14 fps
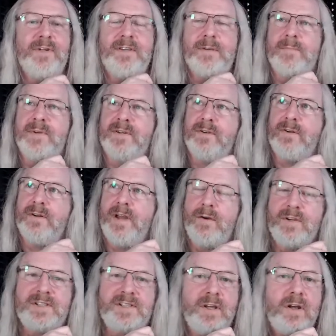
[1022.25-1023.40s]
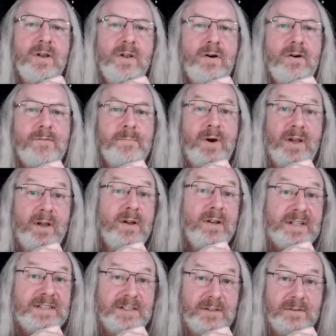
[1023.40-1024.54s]
rhythm, and you'll notice that a lot of my
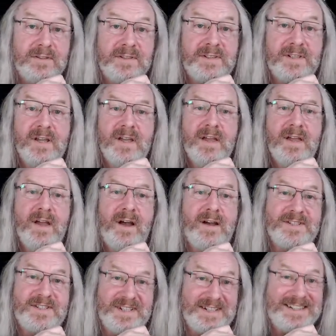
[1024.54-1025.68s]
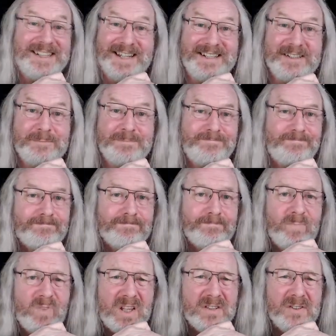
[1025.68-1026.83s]
early songs are 6/8.
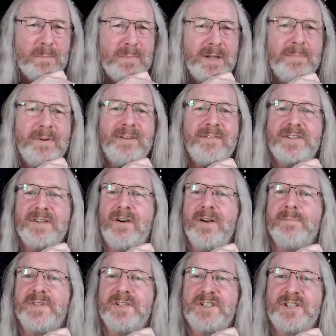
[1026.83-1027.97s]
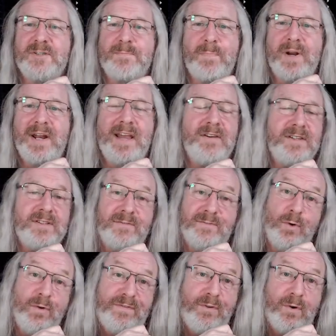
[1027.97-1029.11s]
Took me a bit of a time to spread out into
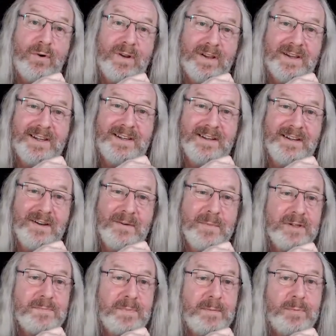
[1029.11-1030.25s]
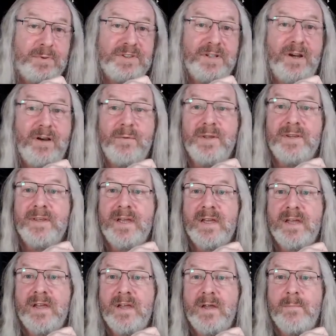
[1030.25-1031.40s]
4/4, like most people start with.
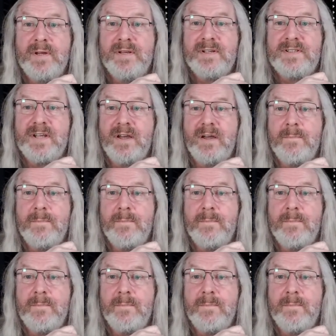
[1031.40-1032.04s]
But